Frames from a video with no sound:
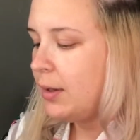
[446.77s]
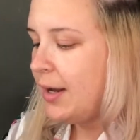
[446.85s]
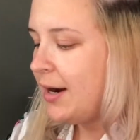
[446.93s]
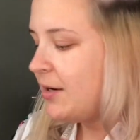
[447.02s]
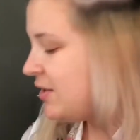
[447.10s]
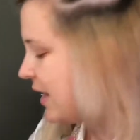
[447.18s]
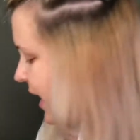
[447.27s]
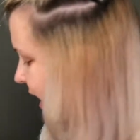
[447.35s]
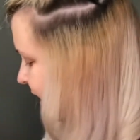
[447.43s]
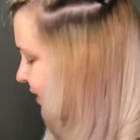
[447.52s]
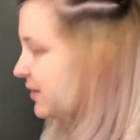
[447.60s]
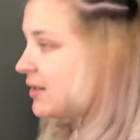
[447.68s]
hair
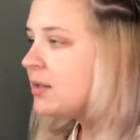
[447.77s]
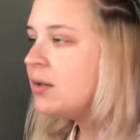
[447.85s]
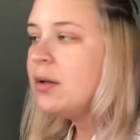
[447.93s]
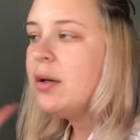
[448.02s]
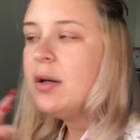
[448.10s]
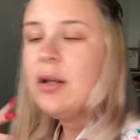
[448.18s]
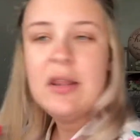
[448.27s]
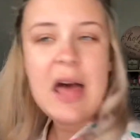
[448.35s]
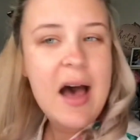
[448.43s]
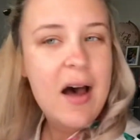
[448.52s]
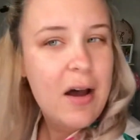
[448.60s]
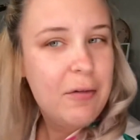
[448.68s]
ties
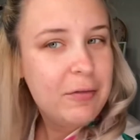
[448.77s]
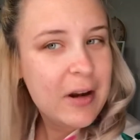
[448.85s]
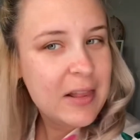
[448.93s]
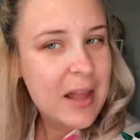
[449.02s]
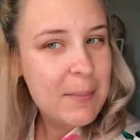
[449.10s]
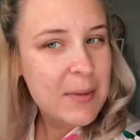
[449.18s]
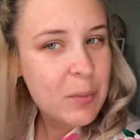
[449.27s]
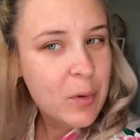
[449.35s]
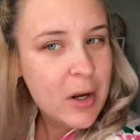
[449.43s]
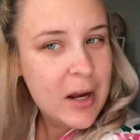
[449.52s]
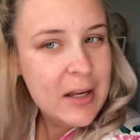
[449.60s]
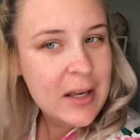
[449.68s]
that a friend lent me
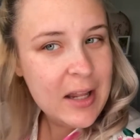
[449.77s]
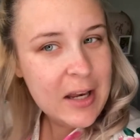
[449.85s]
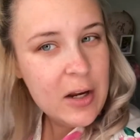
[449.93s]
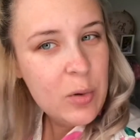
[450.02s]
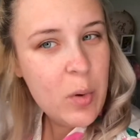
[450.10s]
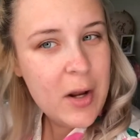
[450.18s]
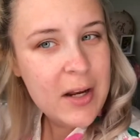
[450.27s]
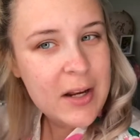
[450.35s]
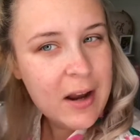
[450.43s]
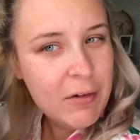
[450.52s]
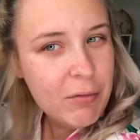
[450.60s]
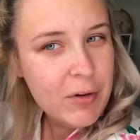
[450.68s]
when I needed one, and
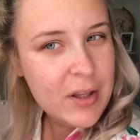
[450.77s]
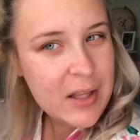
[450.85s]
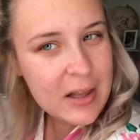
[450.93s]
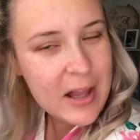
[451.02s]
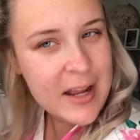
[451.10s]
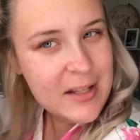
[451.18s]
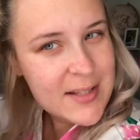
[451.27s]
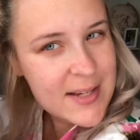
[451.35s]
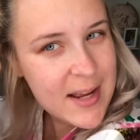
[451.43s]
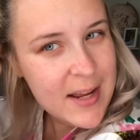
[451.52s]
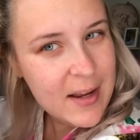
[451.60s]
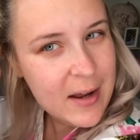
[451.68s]
I really liked
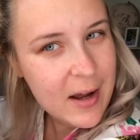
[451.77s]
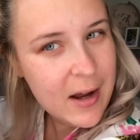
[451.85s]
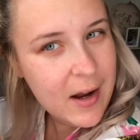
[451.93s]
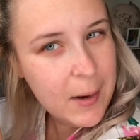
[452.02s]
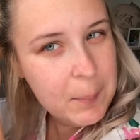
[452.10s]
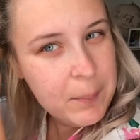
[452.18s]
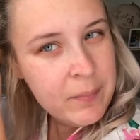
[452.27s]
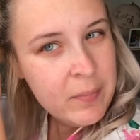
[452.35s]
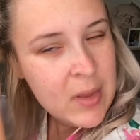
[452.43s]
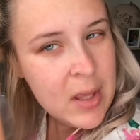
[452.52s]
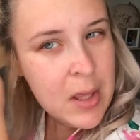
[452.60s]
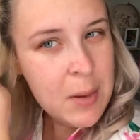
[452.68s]
it.
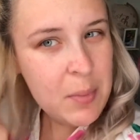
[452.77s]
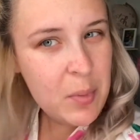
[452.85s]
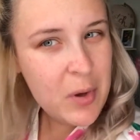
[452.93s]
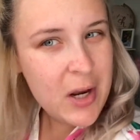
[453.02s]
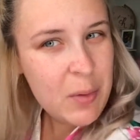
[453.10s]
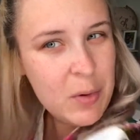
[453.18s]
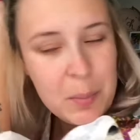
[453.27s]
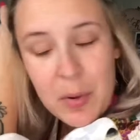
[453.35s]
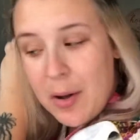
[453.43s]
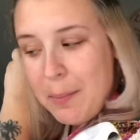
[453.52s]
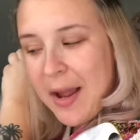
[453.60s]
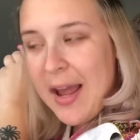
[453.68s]
But when I would
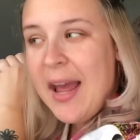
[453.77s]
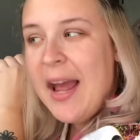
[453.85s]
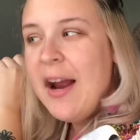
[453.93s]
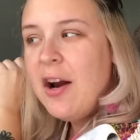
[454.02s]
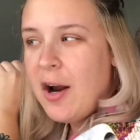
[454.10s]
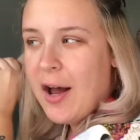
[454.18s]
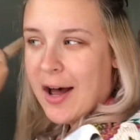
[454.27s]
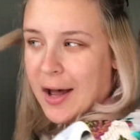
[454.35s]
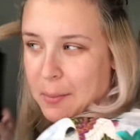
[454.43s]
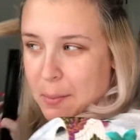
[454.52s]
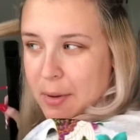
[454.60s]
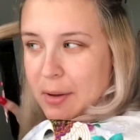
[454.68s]
put my hair
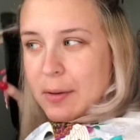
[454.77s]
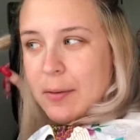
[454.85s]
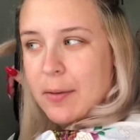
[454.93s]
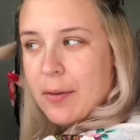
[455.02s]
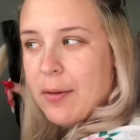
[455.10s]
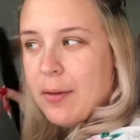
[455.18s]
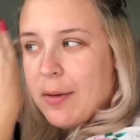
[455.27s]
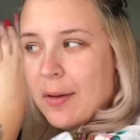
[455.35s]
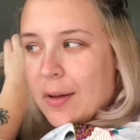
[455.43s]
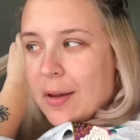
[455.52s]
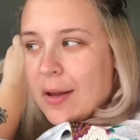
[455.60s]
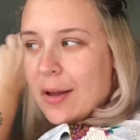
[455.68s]
up,
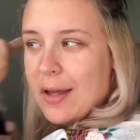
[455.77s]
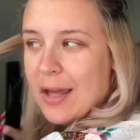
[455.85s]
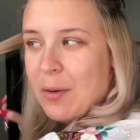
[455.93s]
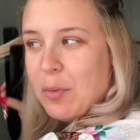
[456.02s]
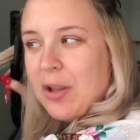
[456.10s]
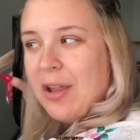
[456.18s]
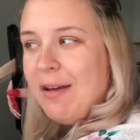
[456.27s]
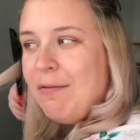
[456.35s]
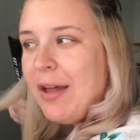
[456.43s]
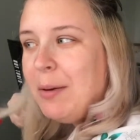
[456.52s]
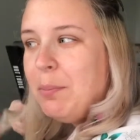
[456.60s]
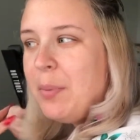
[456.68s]
it would leave
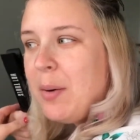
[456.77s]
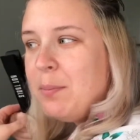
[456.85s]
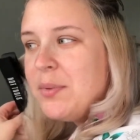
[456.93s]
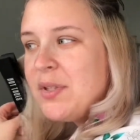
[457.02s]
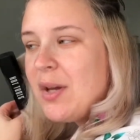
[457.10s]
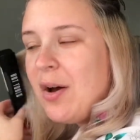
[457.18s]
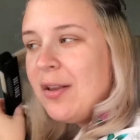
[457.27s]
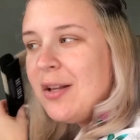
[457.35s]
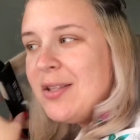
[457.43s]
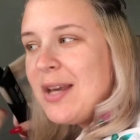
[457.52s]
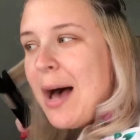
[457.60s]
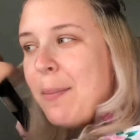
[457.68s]
like bumps on
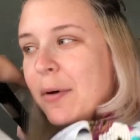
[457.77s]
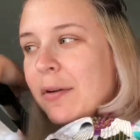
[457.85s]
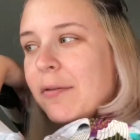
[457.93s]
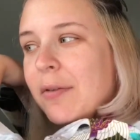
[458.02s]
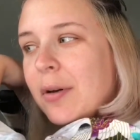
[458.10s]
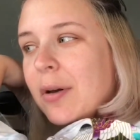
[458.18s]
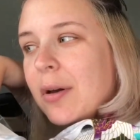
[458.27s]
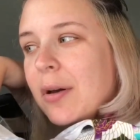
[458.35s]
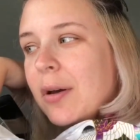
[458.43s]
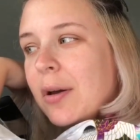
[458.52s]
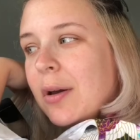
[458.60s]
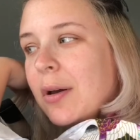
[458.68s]
the top of
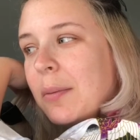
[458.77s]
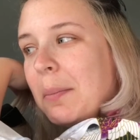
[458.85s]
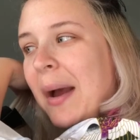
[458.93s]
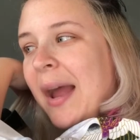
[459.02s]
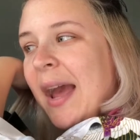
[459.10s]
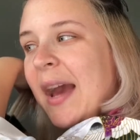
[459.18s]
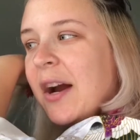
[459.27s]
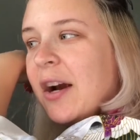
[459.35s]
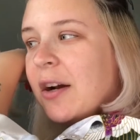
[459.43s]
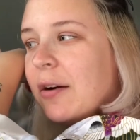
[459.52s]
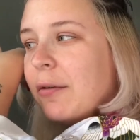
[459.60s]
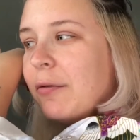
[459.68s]
my
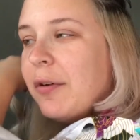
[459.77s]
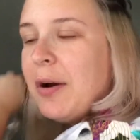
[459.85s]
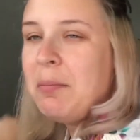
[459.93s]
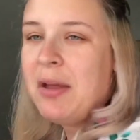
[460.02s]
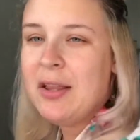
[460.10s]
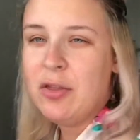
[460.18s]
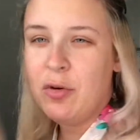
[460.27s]
hair from like